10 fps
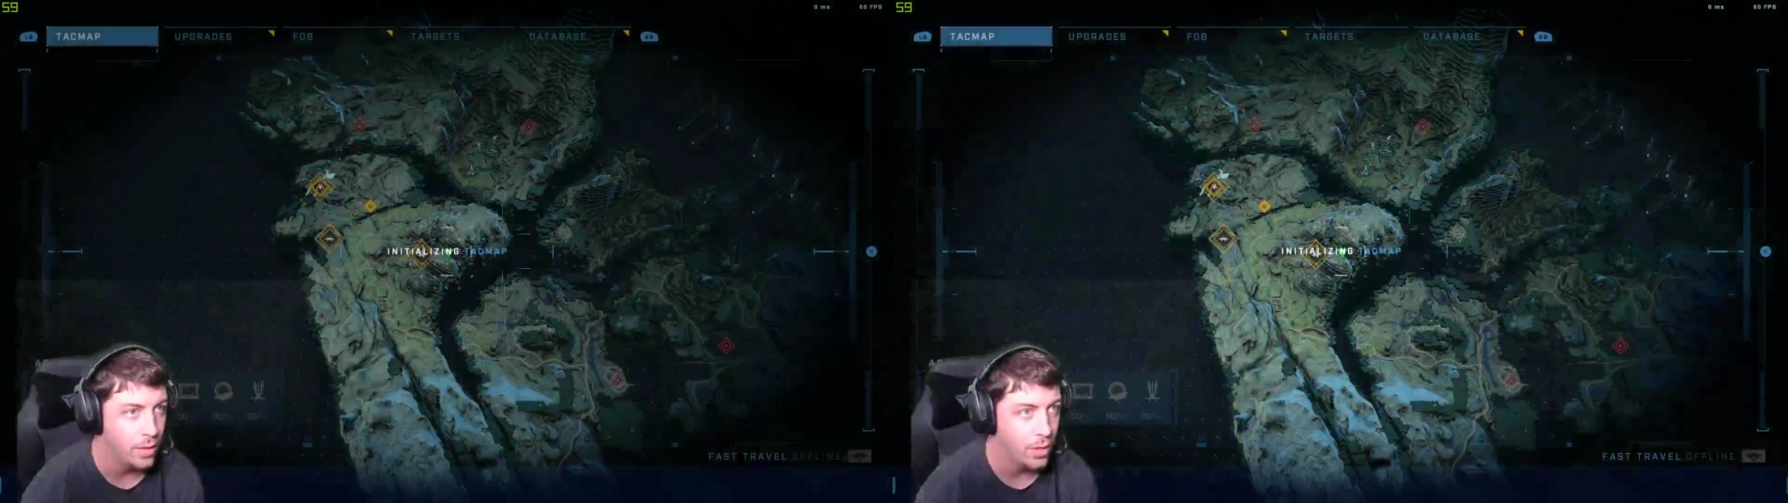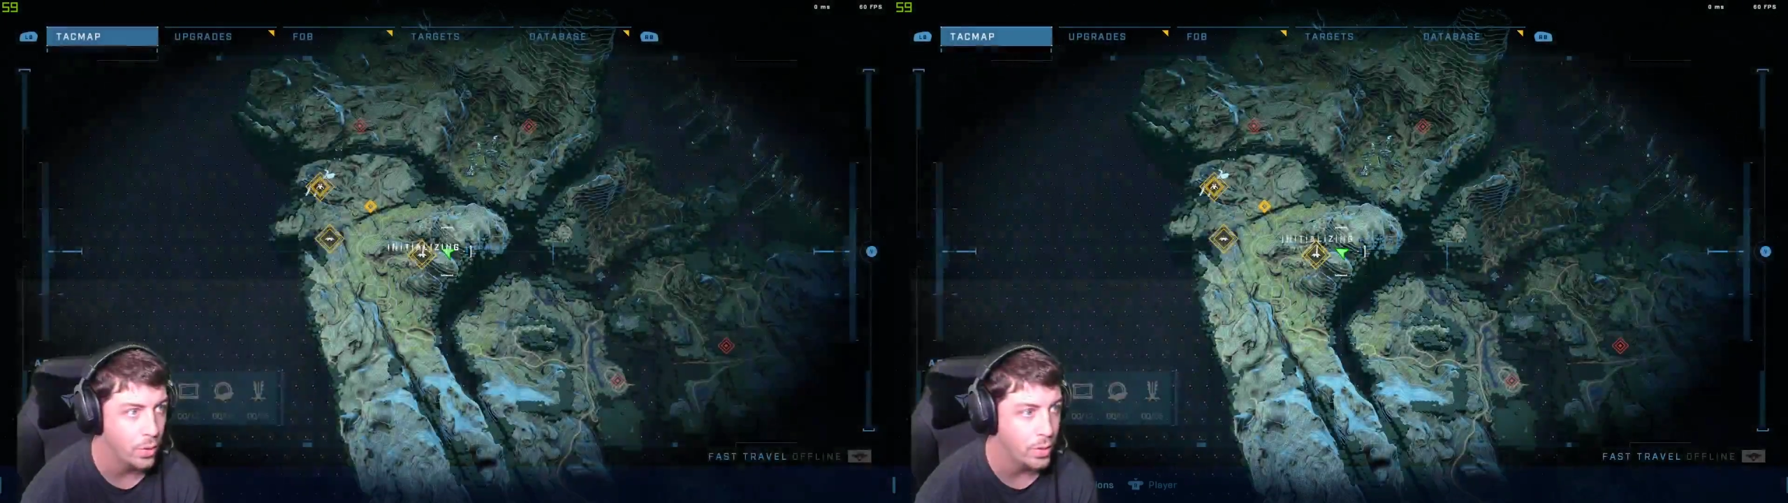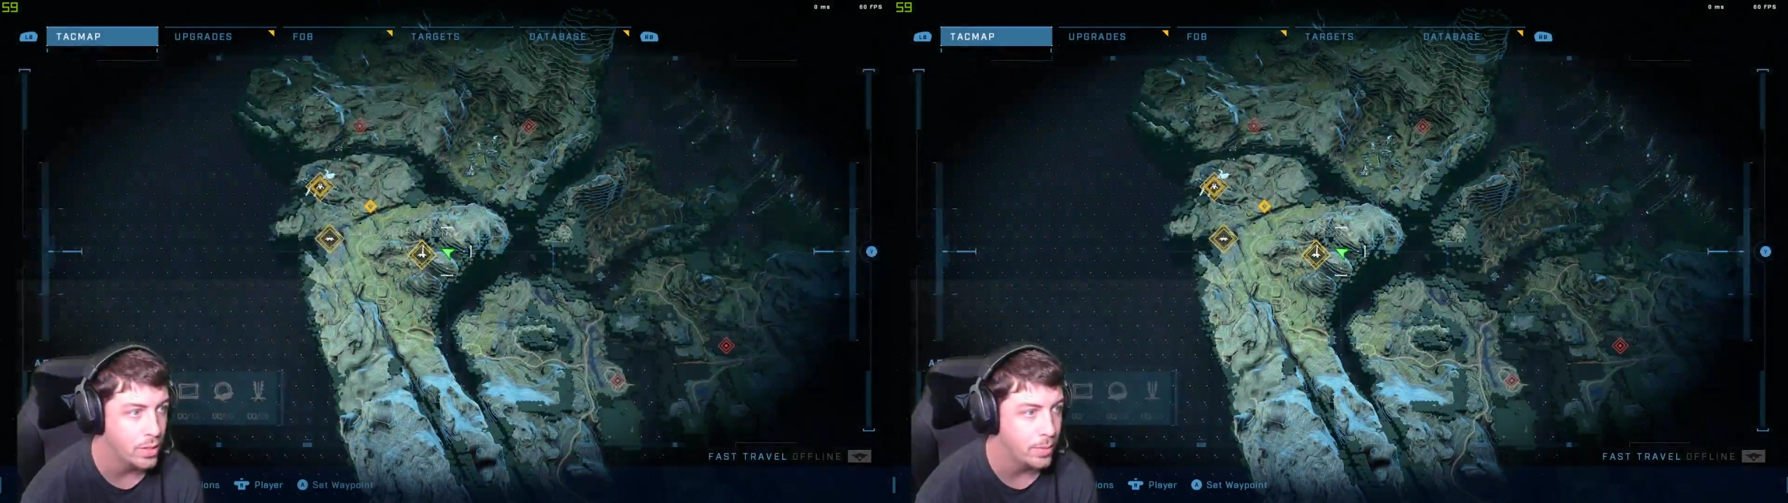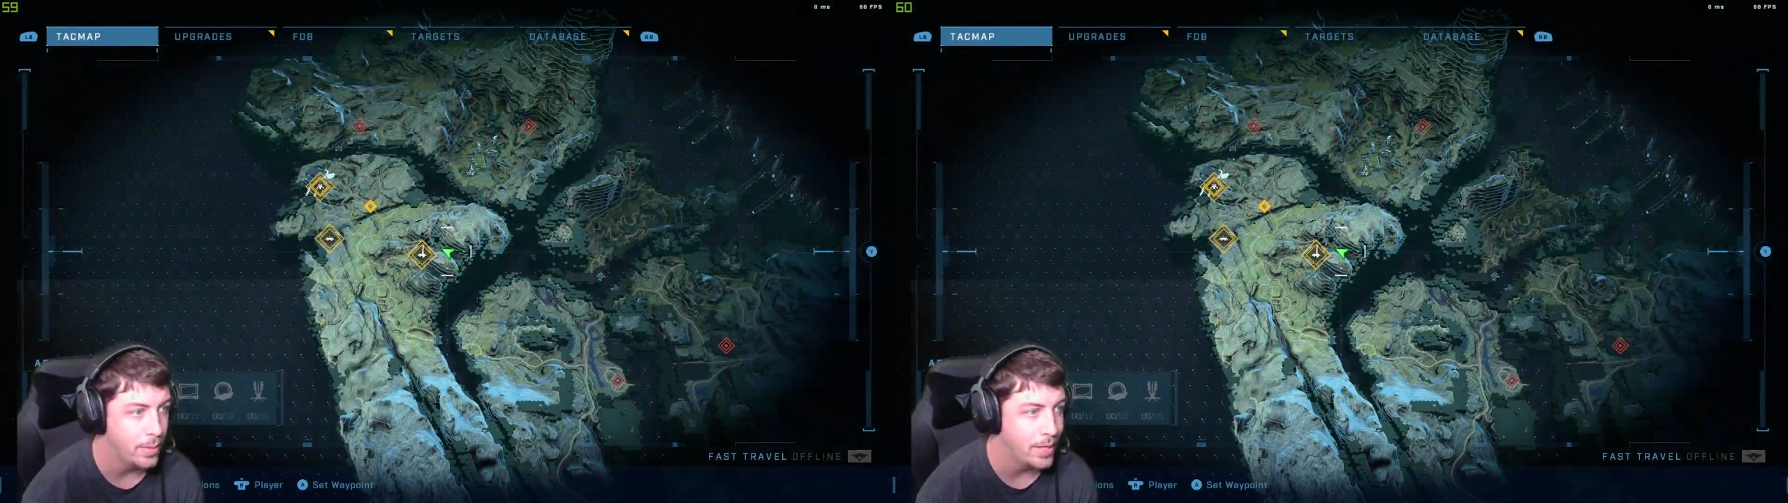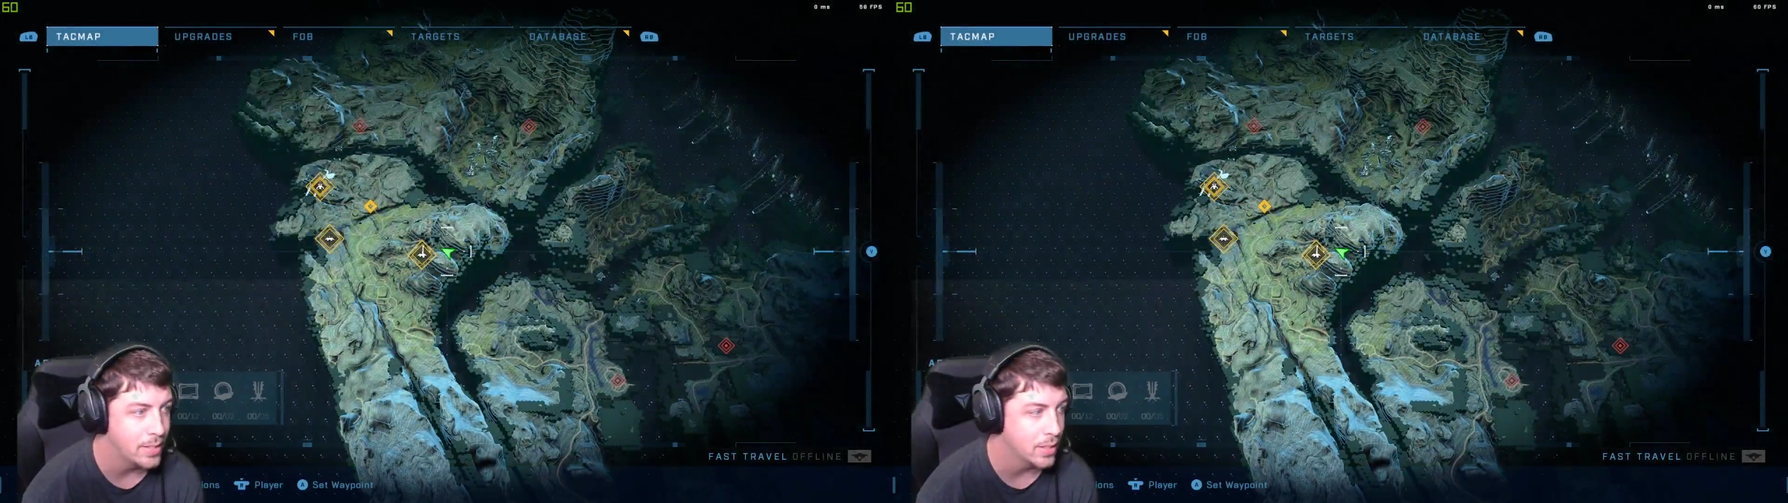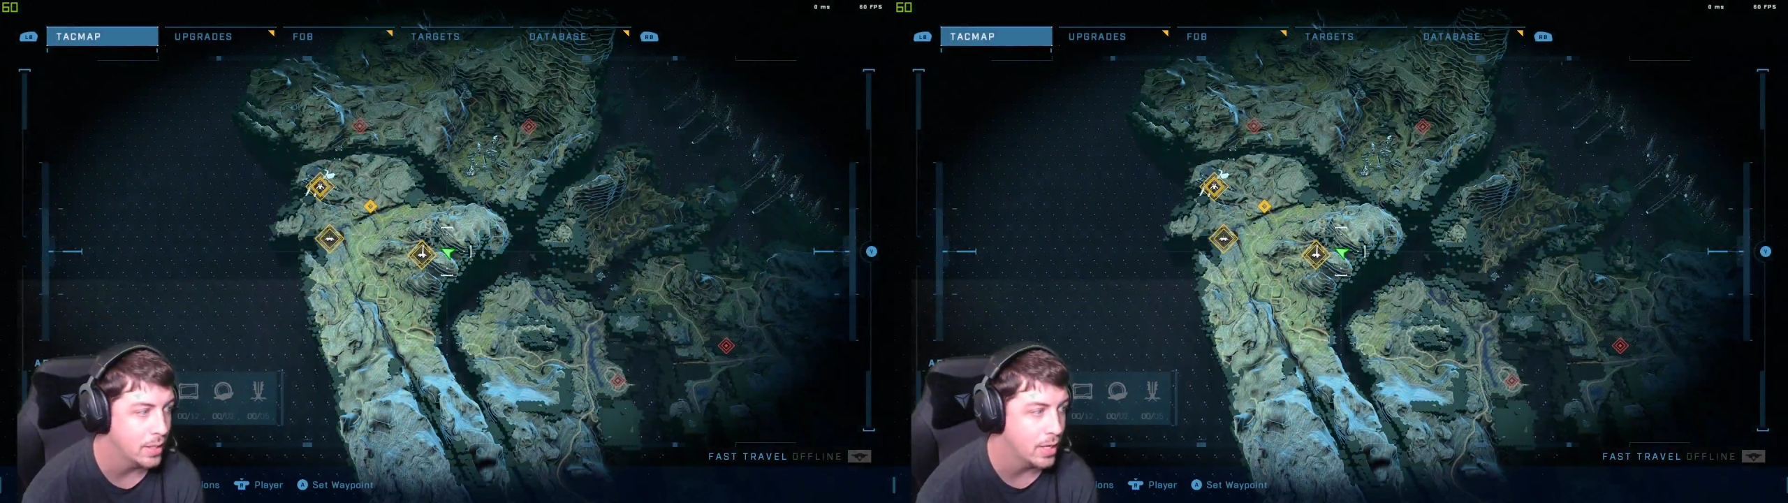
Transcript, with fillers: you're going to be basically